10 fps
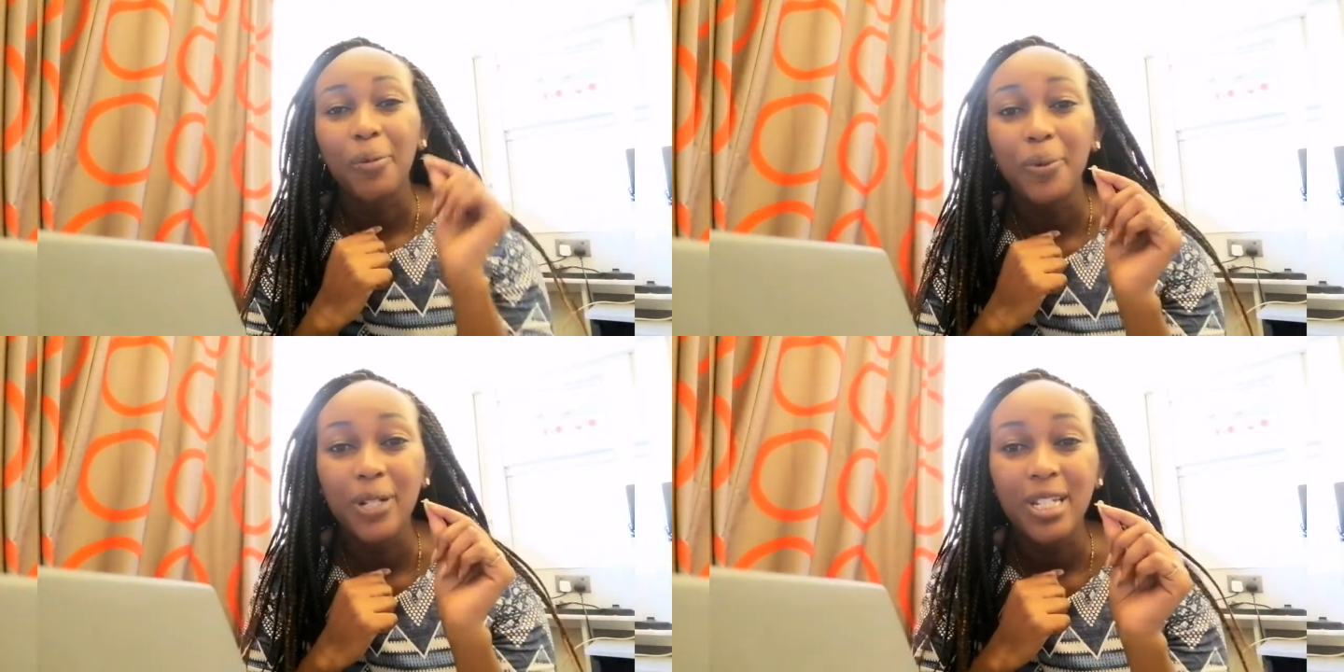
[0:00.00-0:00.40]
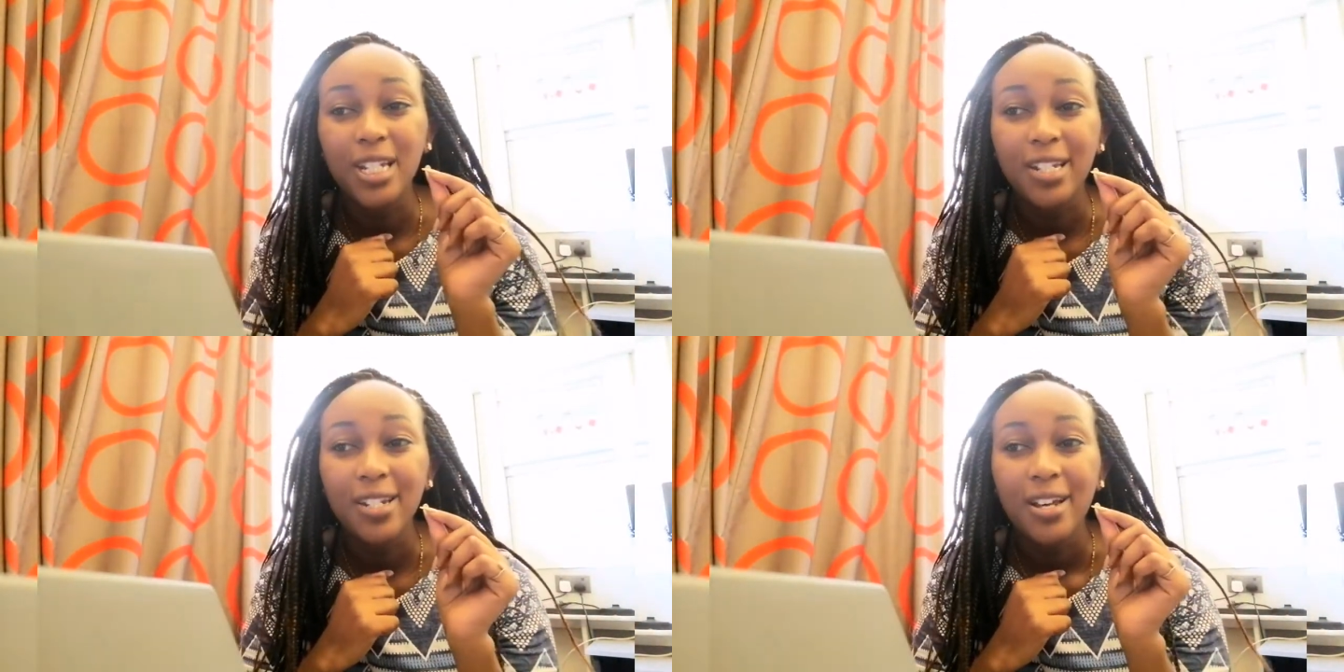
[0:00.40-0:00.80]
post
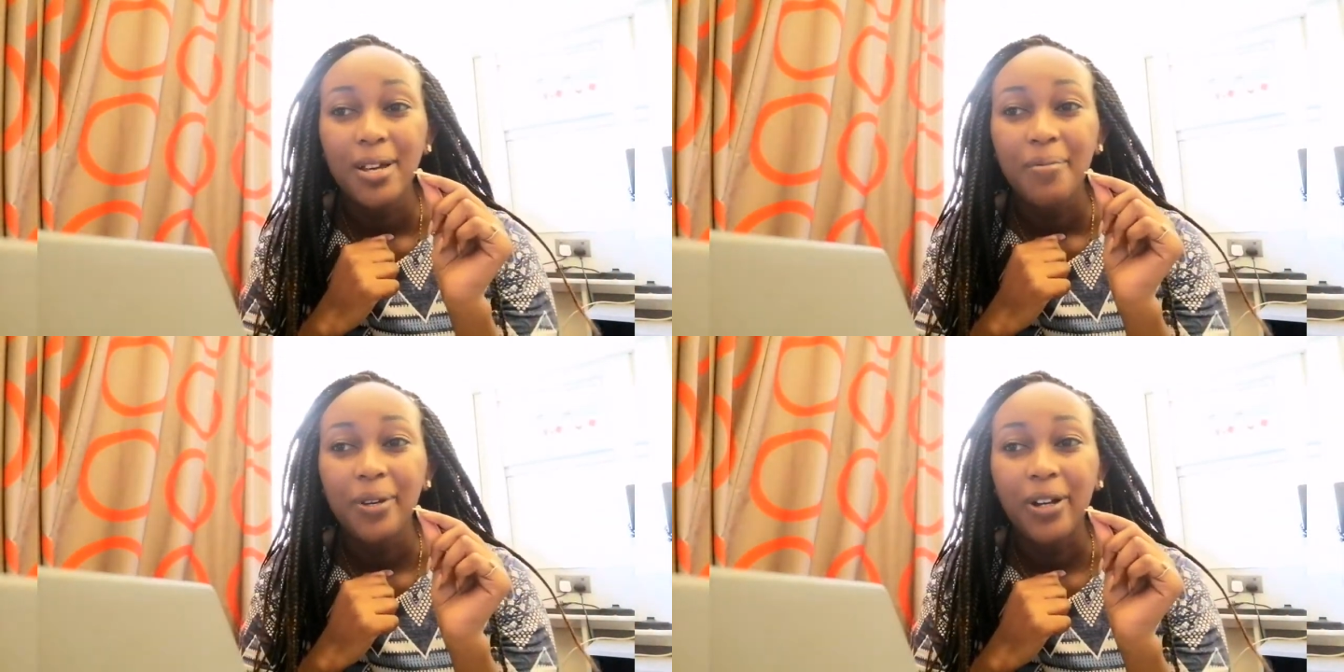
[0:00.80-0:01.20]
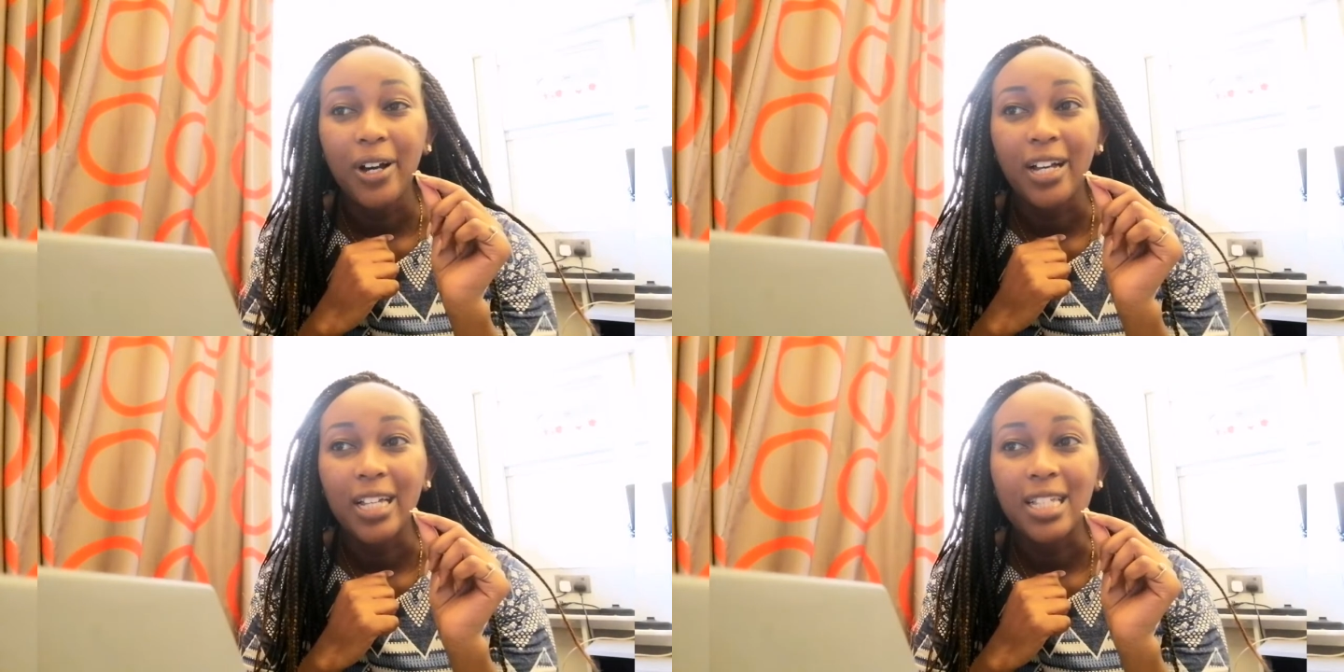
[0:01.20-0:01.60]
it
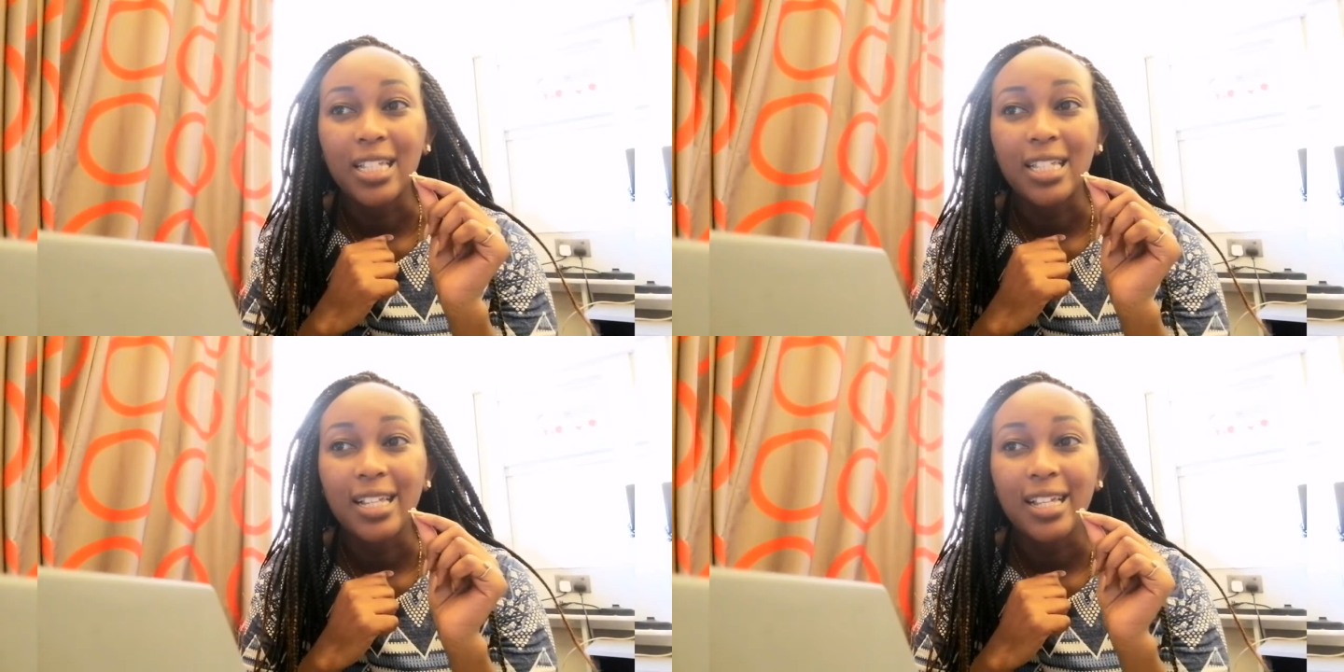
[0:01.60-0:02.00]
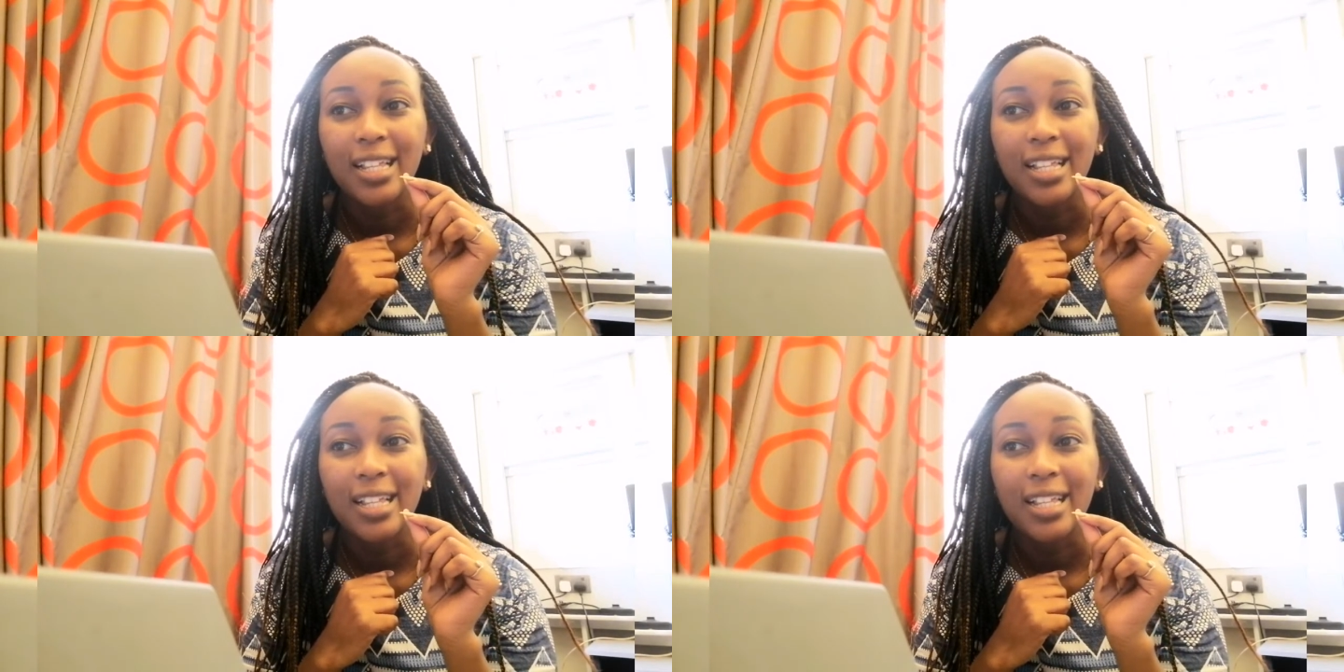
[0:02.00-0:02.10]
because